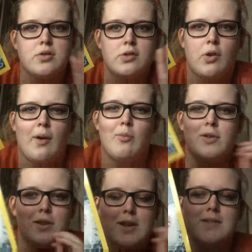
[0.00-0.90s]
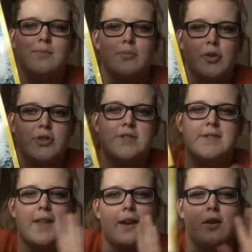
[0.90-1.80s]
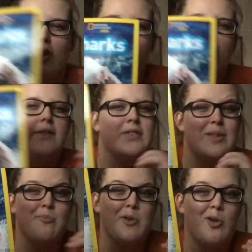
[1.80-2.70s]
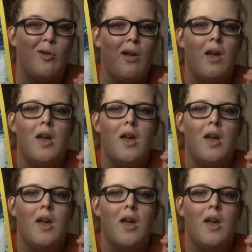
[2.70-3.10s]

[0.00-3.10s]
So I wanted to get some books that are kind of in the middle,